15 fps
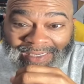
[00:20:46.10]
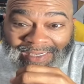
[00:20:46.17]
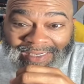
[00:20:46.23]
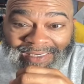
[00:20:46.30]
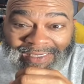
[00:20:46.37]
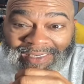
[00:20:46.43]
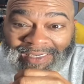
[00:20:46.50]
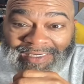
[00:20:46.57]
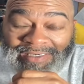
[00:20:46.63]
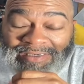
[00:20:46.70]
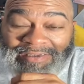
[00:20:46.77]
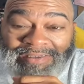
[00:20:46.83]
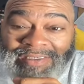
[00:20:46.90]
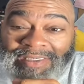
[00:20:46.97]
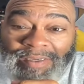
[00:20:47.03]

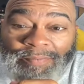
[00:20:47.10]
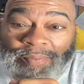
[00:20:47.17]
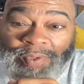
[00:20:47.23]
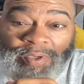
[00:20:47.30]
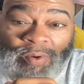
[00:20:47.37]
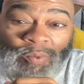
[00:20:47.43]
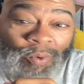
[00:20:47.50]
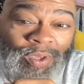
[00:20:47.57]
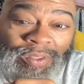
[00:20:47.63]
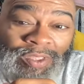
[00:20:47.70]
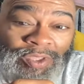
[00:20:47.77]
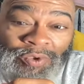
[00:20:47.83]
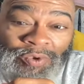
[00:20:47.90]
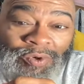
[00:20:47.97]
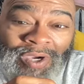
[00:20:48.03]
conditioned simply on whether
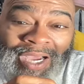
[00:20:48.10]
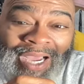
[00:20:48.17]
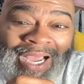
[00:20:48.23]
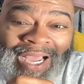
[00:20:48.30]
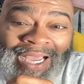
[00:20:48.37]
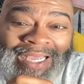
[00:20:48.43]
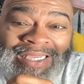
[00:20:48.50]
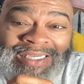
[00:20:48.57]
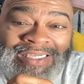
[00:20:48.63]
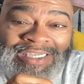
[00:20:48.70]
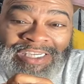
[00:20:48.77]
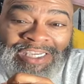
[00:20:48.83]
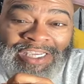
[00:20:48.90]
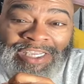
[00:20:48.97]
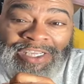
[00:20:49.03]
you lie,
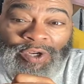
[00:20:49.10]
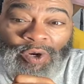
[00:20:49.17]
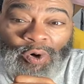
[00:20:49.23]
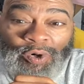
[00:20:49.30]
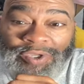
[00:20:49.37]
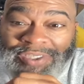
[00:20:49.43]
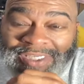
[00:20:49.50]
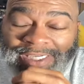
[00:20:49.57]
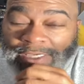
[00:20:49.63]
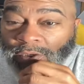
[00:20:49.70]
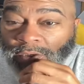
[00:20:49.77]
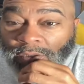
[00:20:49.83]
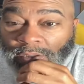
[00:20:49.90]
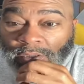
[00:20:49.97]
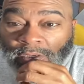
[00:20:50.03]
cheat, or
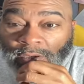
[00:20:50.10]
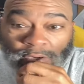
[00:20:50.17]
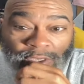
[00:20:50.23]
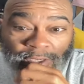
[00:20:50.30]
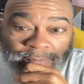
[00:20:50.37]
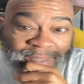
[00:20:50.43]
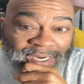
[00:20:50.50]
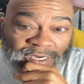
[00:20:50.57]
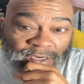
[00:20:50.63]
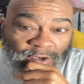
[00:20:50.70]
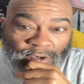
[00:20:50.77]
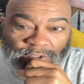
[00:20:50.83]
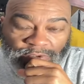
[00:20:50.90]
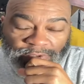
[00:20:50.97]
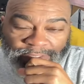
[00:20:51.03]
steal, or commit
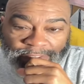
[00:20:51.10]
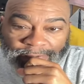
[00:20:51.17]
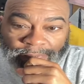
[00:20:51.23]
adultery